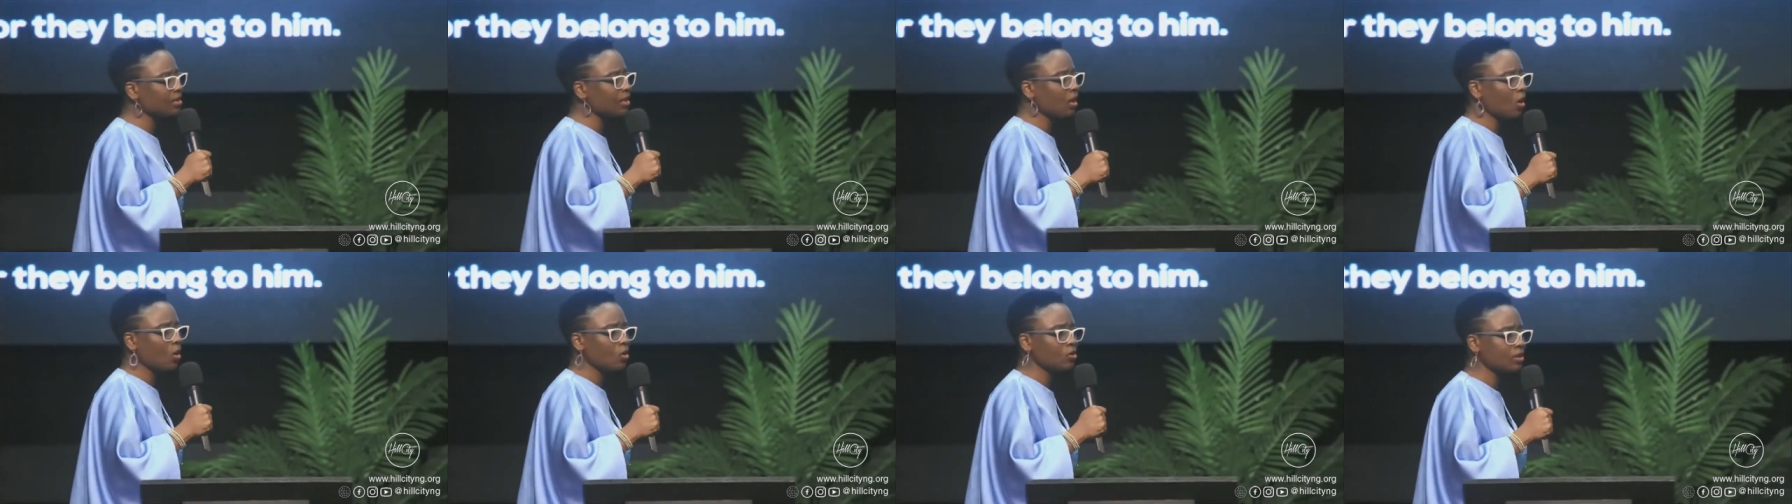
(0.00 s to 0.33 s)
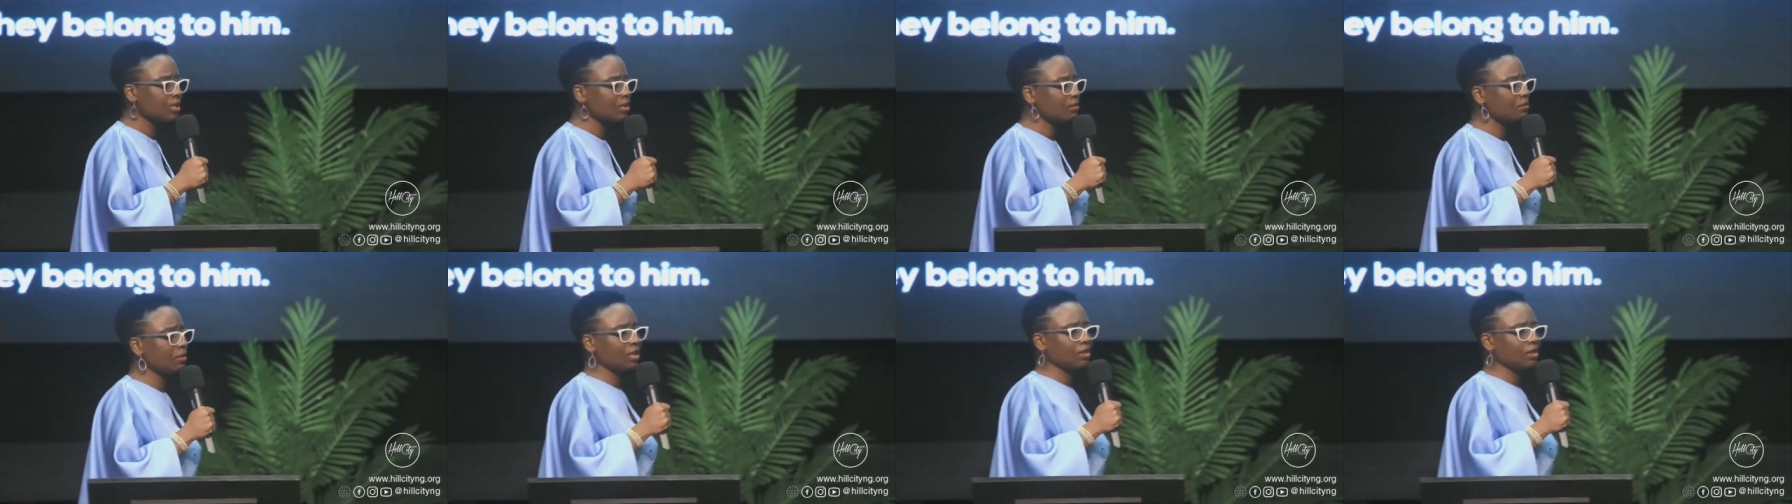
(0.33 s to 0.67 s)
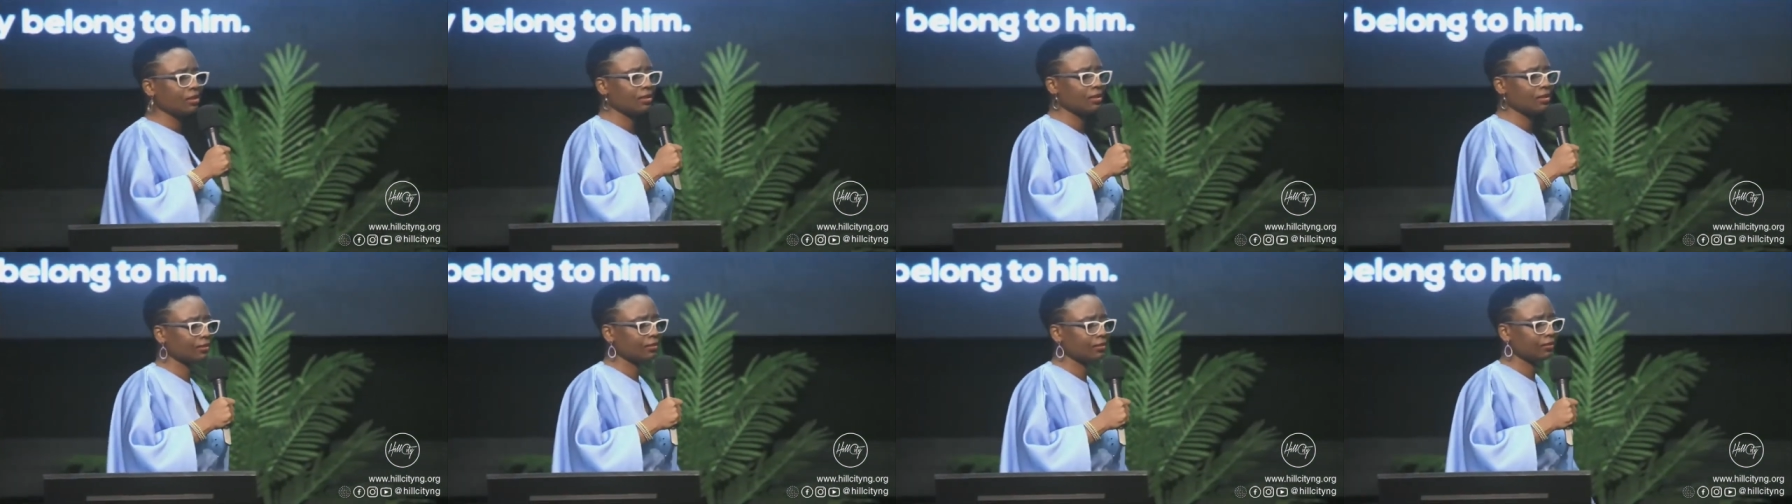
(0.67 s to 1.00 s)
that's the
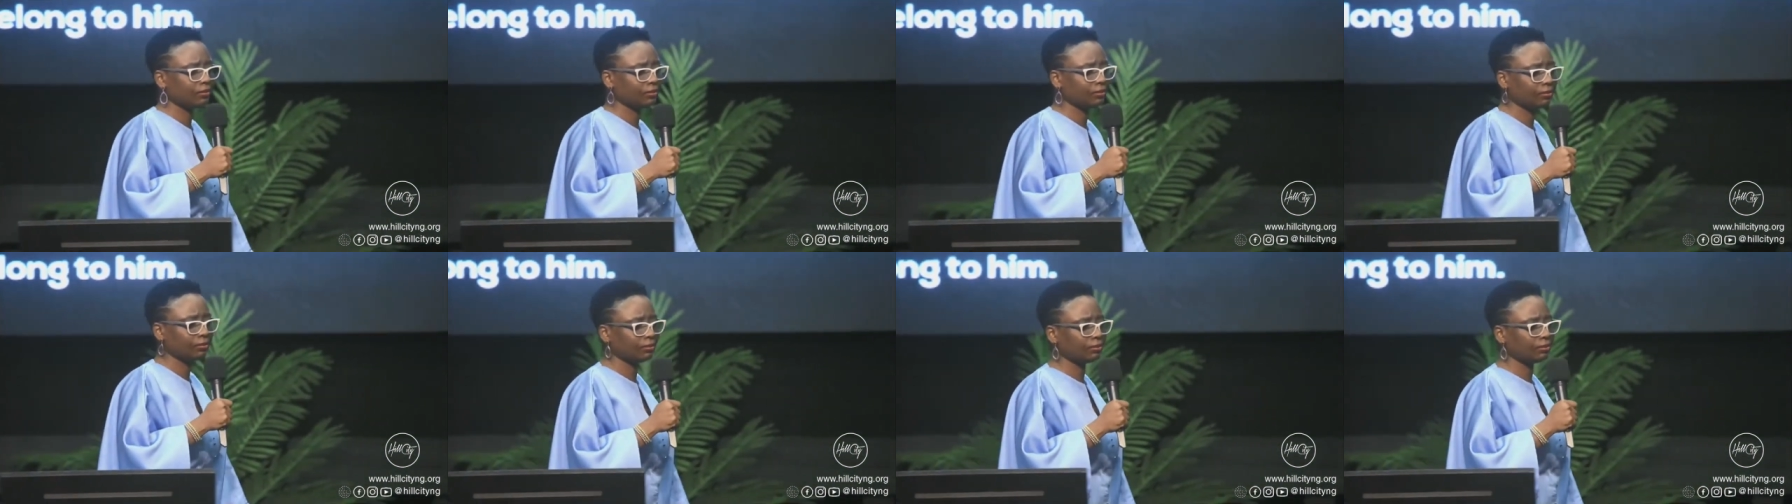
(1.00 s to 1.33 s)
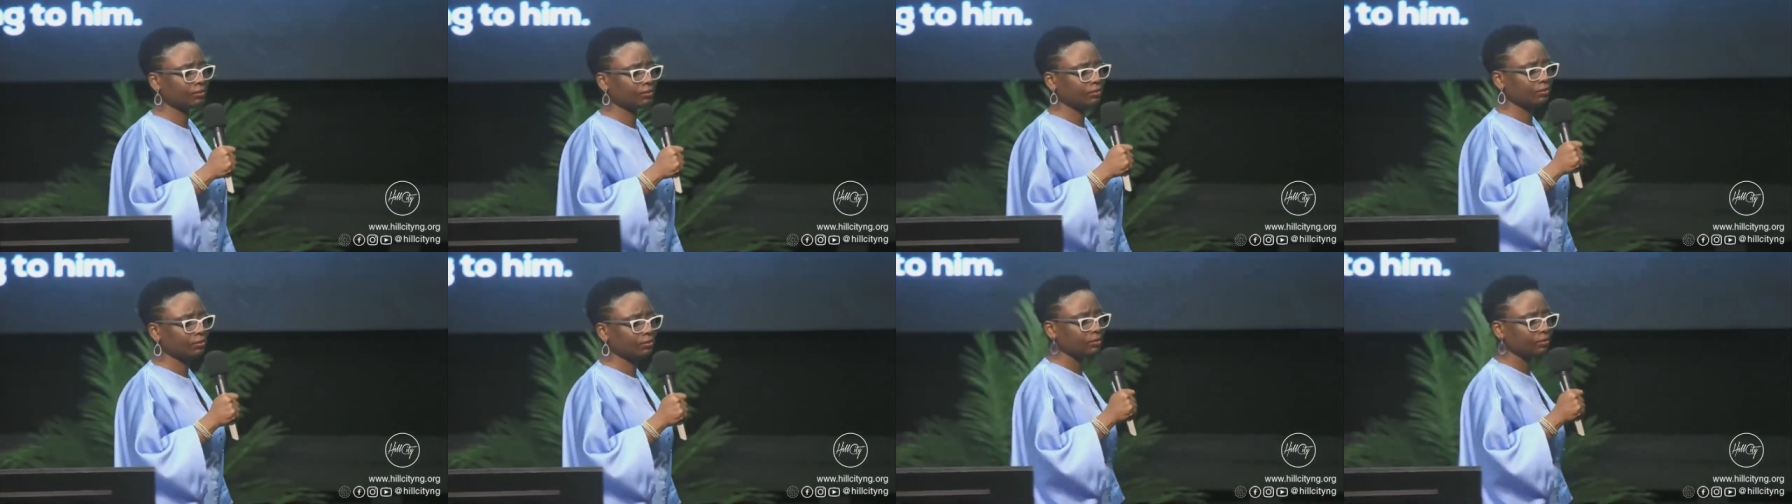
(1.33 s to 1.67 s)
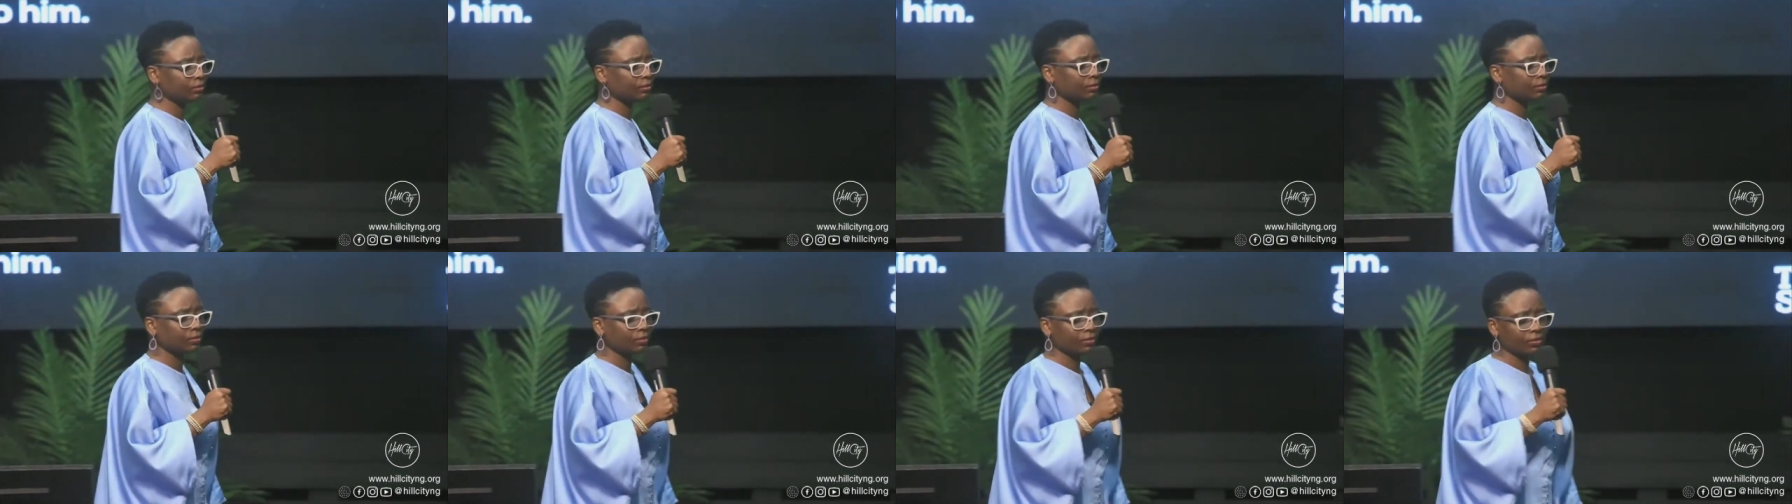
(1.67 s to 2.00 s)
ultimate.
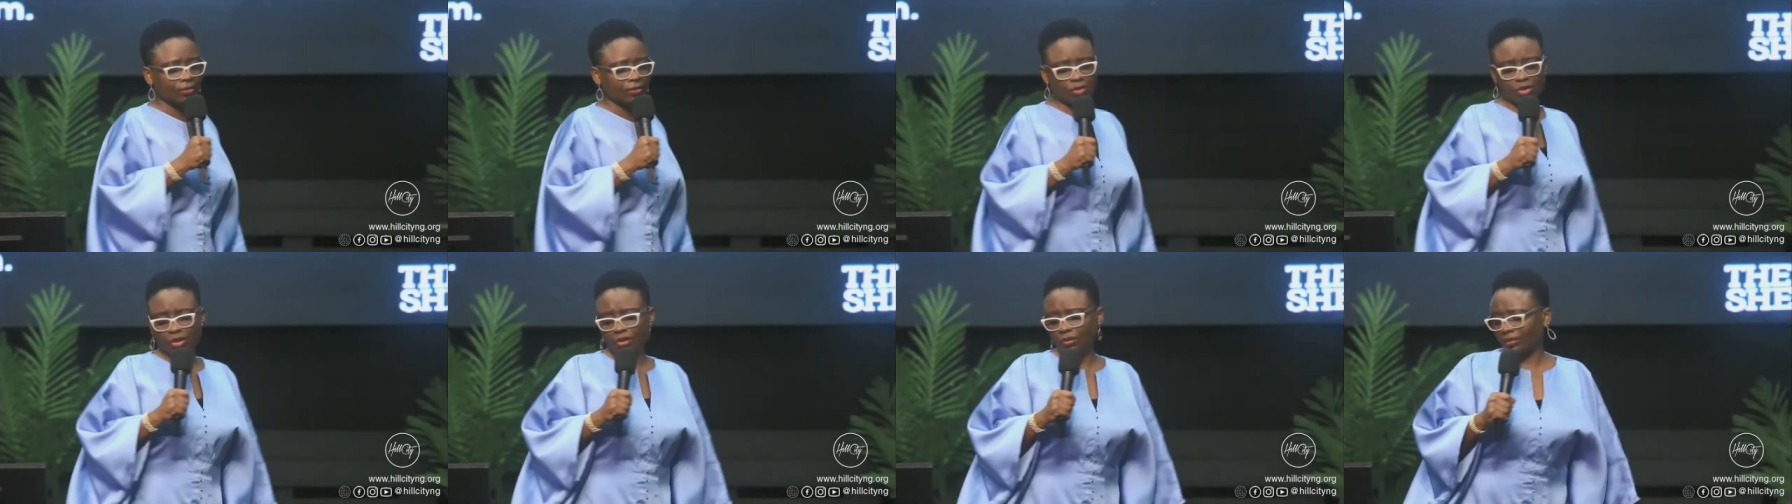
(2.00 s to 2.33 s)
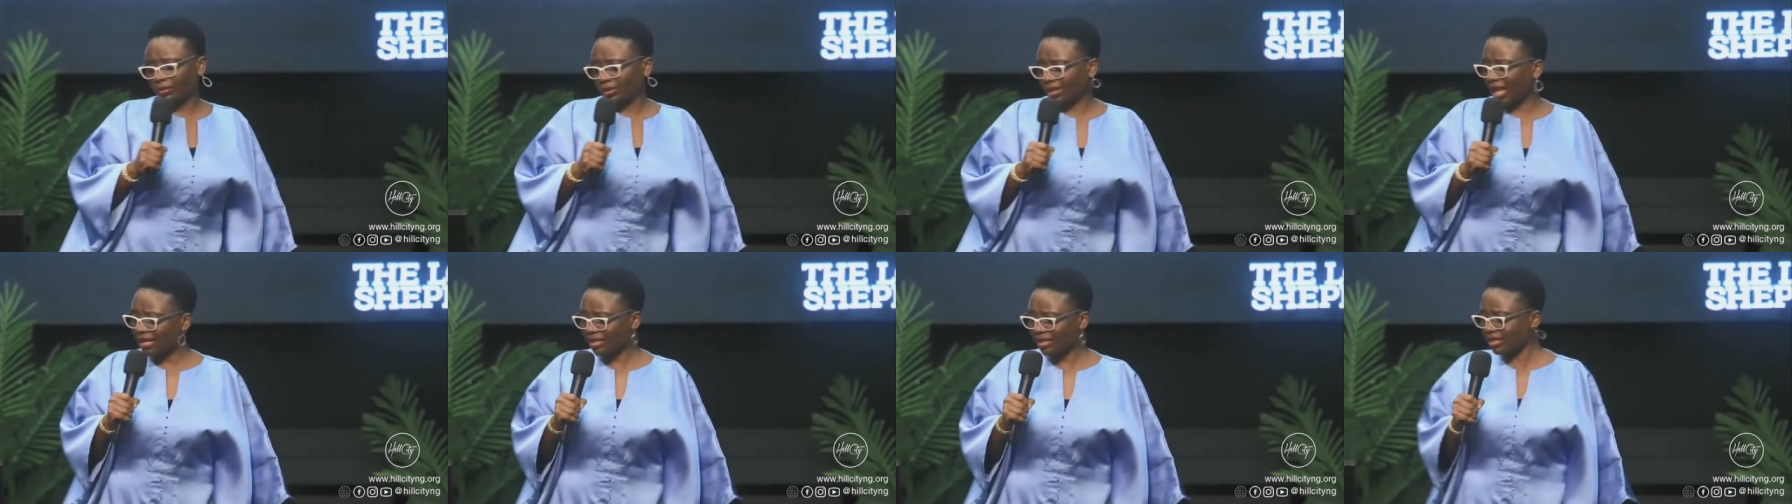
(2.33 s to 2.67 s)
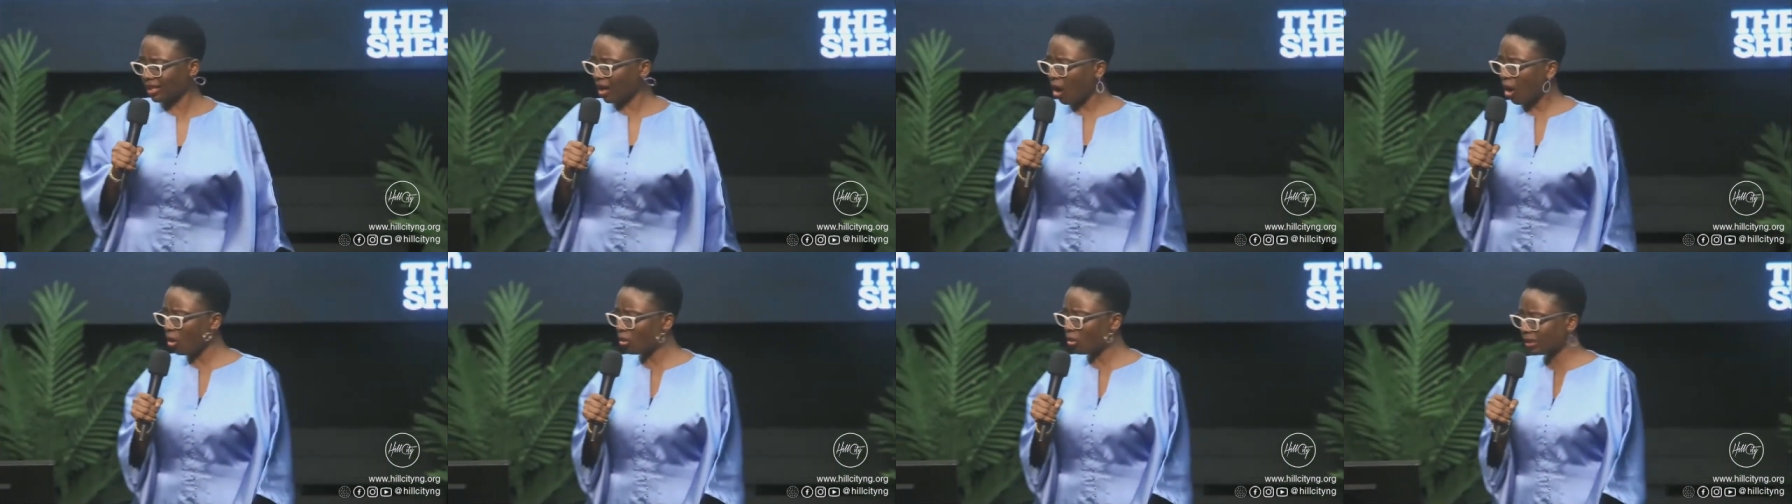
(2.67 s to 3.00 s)

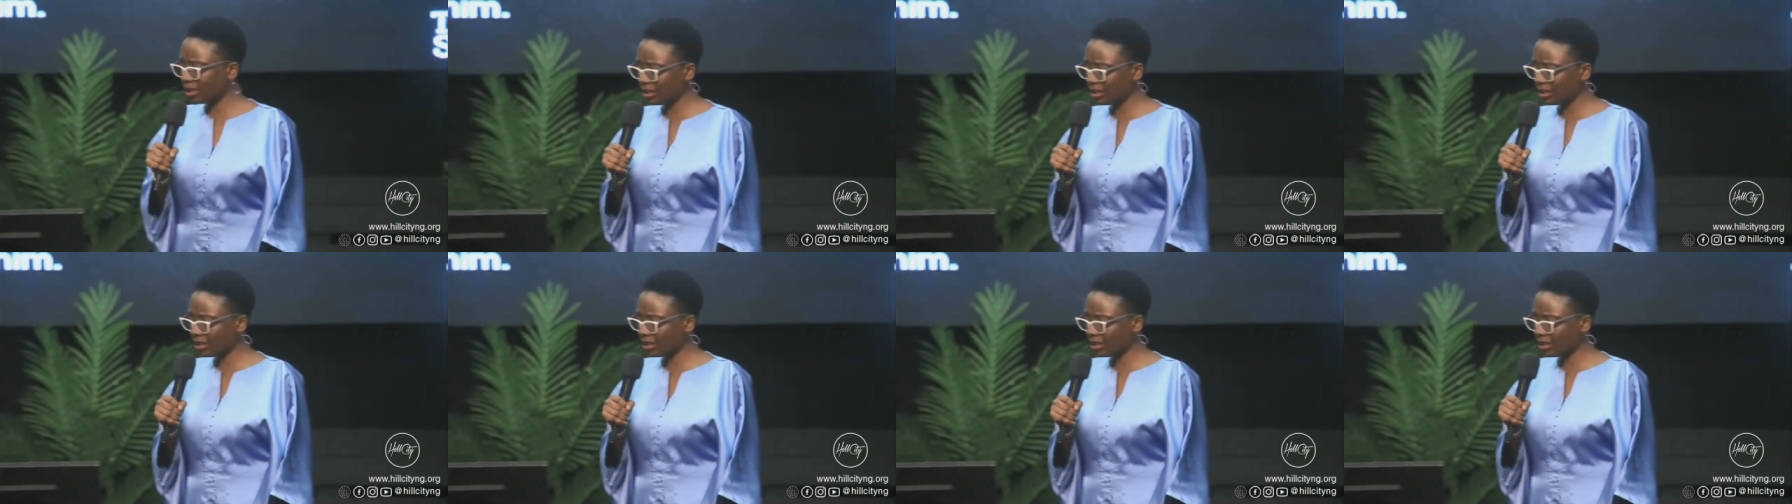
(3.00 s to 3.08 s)
that's the